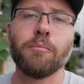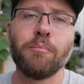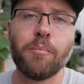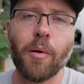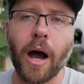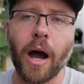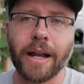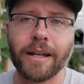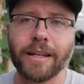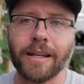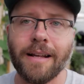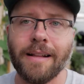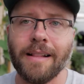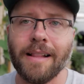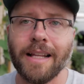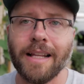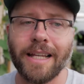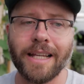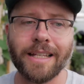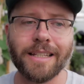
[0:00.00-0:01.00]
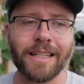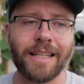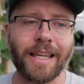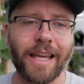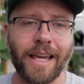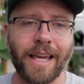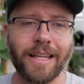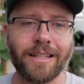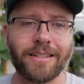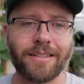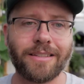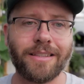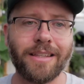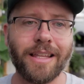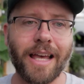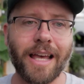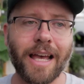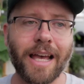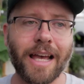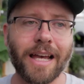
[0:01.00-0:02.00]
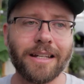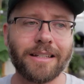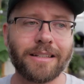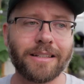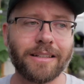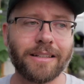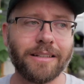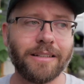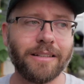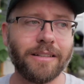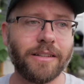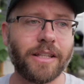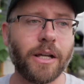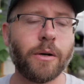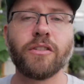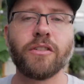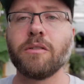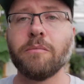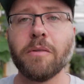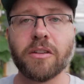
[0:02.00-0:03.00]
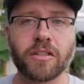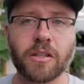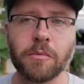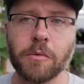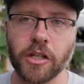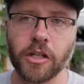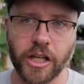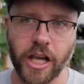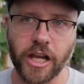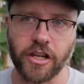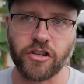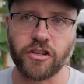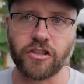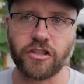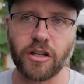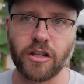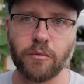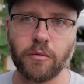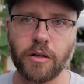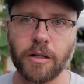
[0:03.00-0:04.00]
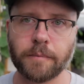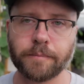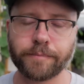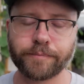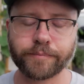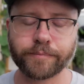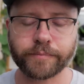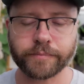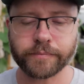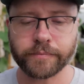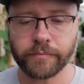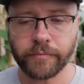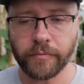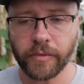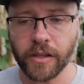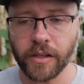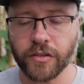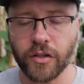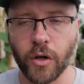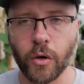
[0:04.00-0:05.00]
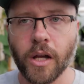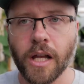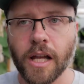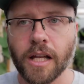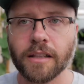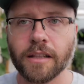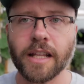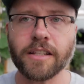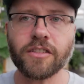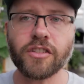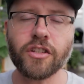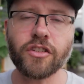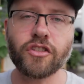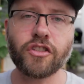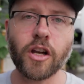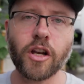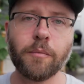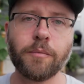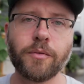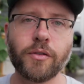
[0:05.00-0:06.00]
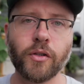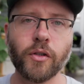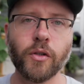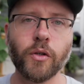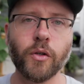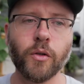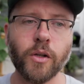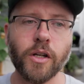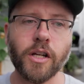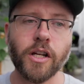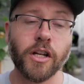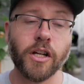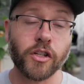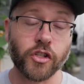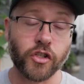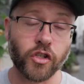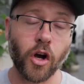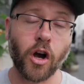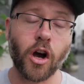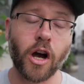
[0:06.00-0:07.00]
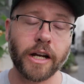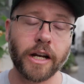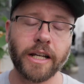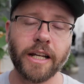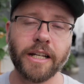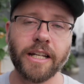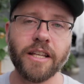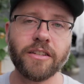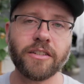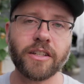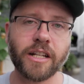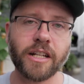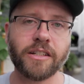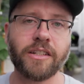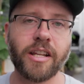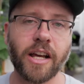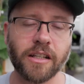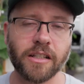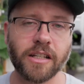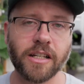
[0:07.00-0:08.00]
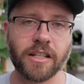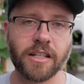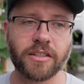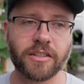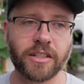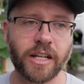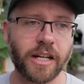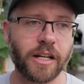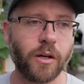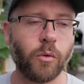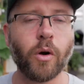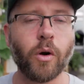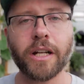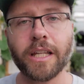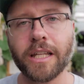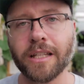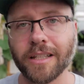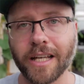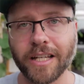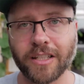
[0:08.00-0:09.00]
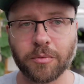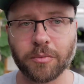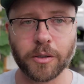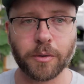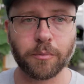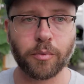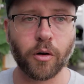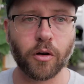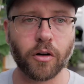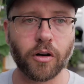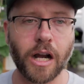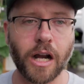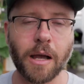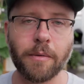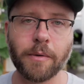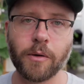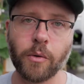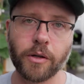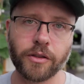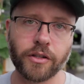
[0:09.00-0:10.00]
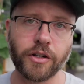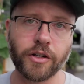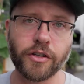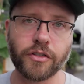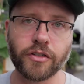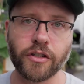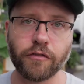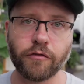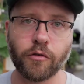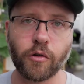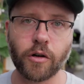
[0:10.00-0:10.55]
your butt in the case that there was a miscommunication somewhere. So let's just jump to John, and he's gonna tell us kind of what he likes about the program and what they're using it